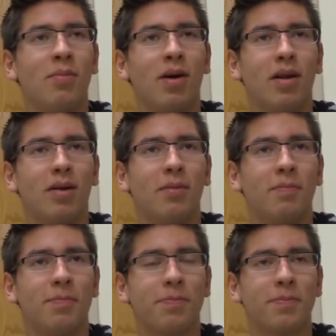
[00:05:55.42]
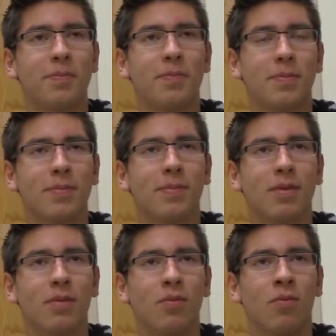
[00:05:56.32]
but um,
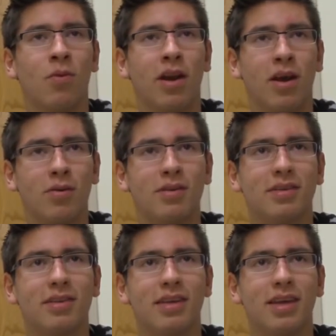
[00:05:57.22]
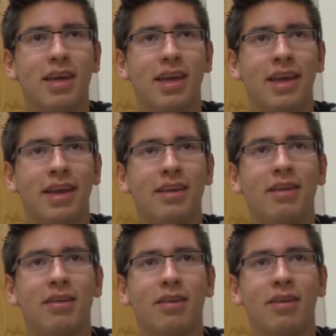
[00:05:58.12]
when i was
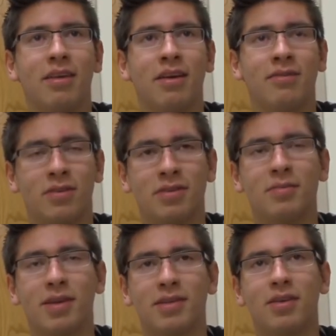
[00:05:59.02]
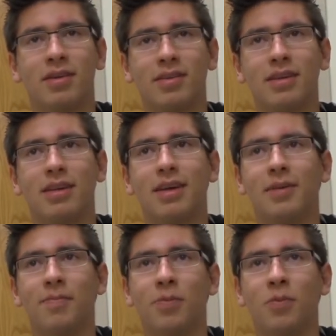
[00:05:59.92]
in the uh, first semester at C L
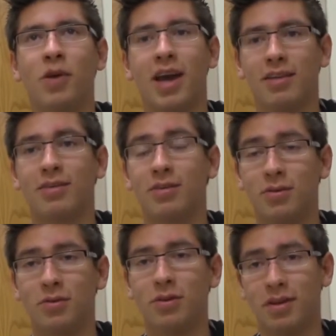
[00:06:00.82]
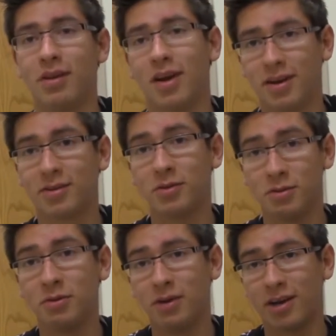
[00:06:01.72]
A, we had to do you know have to
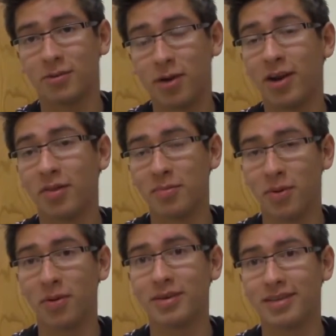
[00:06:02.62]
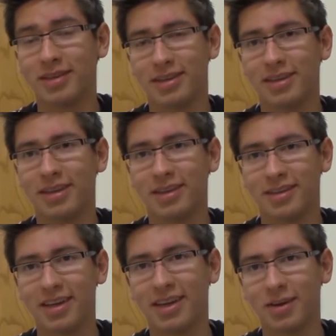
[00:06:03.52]
you had to write the boards and, and
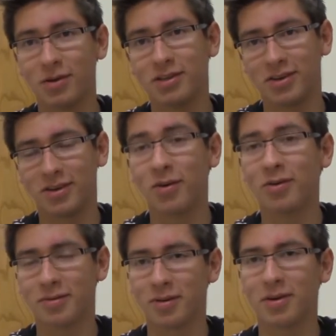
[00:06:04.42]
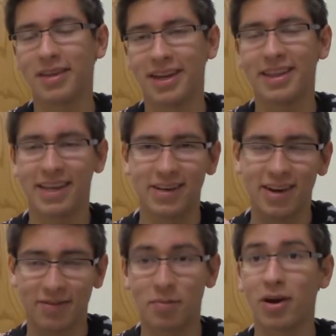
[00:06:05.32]
say like what your goals were and then at the end
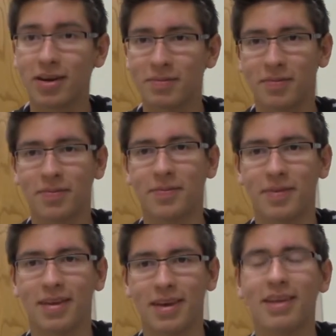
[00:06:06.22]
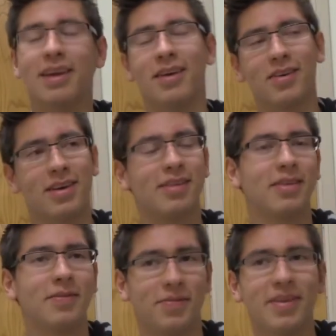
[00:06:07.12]
you'd have to break them mm-hmm. yeah. oh
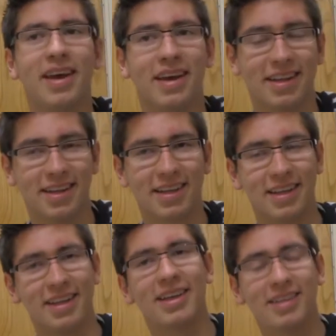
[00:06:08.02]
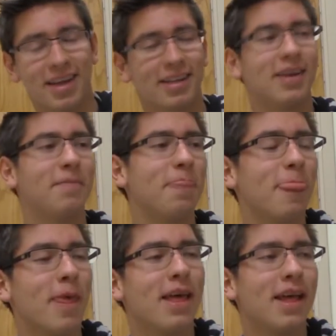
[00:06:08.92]
yeah on the yeah. on the plank exactly yeah.
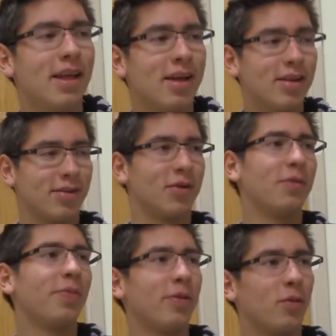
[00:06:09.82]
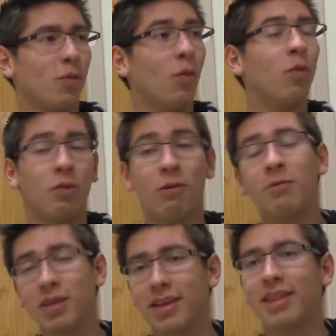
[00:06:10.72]
so
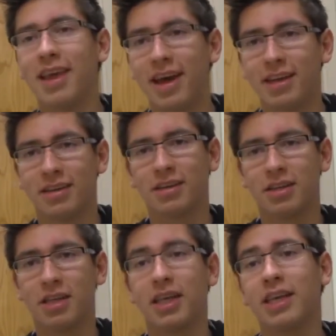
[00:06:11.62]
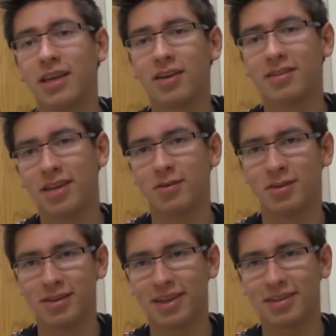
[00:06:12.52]
when we did that, Garrison and I were
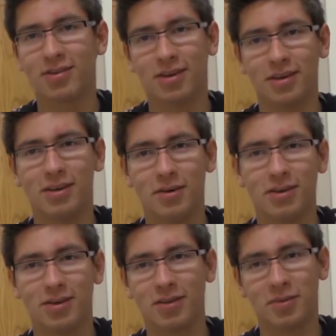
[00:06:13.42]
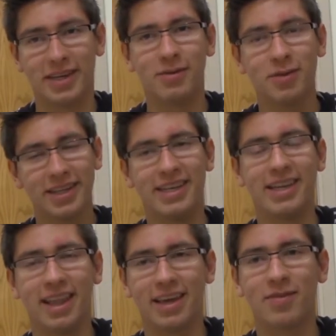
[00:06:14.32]
just like starting to know each other, but he really
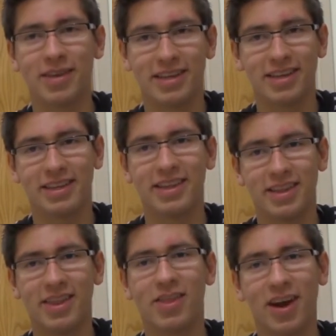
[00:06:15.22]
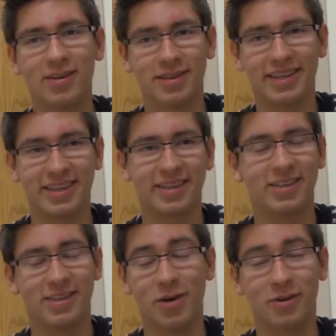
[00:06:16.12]
didn't like me. he, he thought I was like a
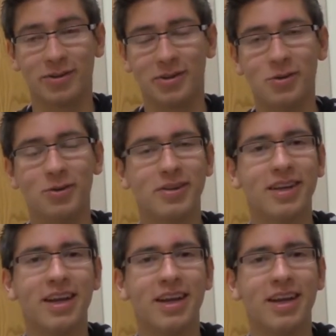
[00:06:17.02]
total tool.